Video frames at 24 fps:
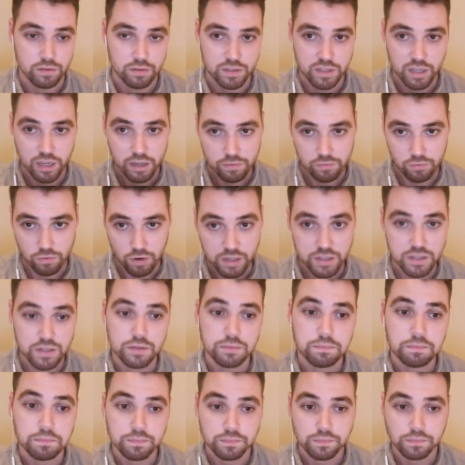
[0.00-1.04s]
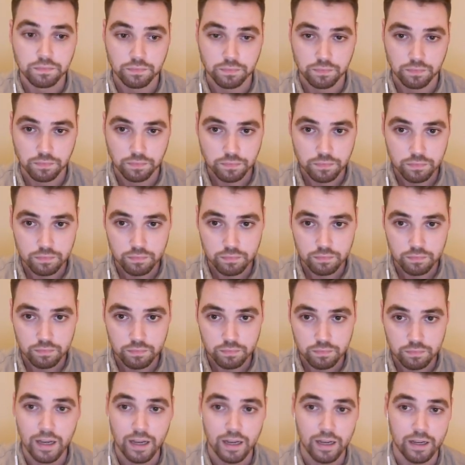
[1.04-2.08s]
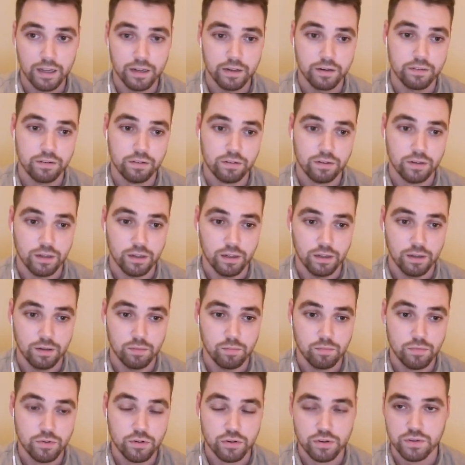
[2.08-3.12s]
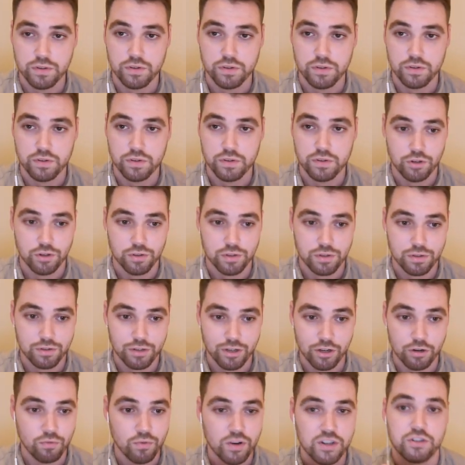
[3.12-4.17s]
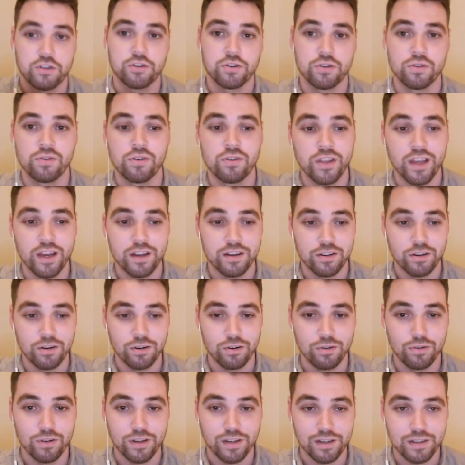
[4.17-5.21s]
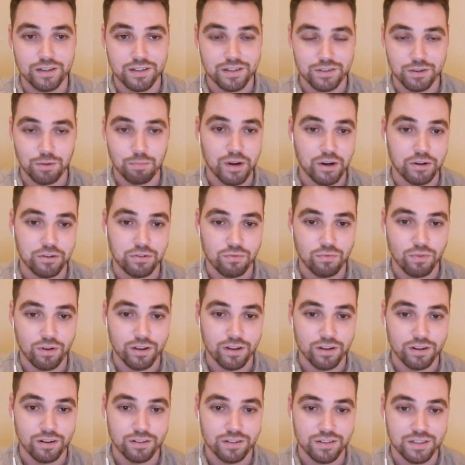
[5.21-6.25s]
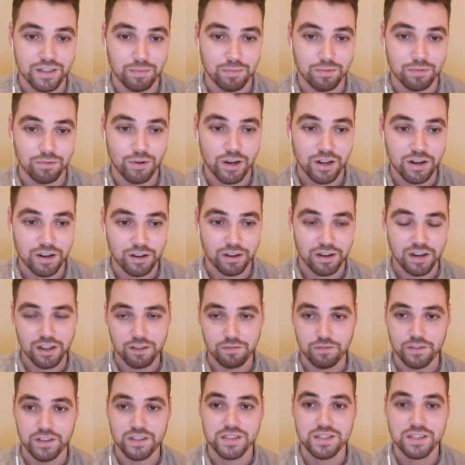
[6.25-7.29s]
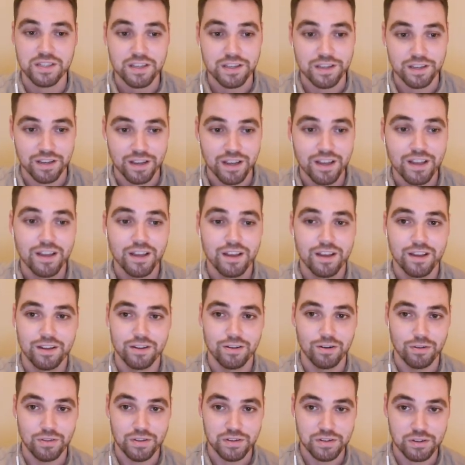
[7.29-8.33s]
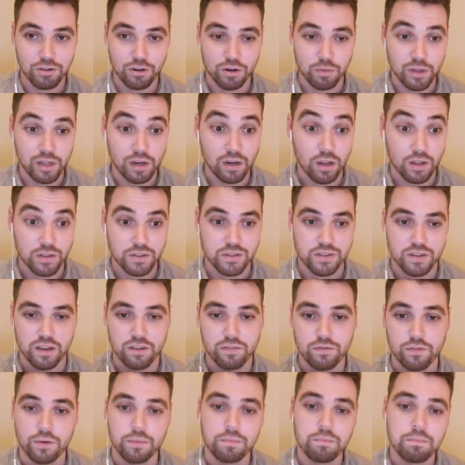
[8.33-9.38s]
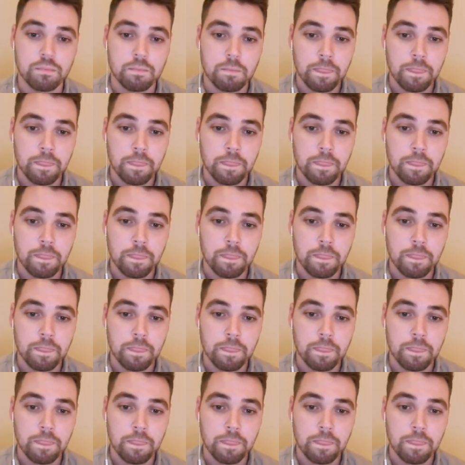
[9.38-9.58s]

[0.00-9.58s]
safe Rust. And you can sort of just kind of rest assured that, at least compared to writing a NIF in C, this is going to be a lot safer.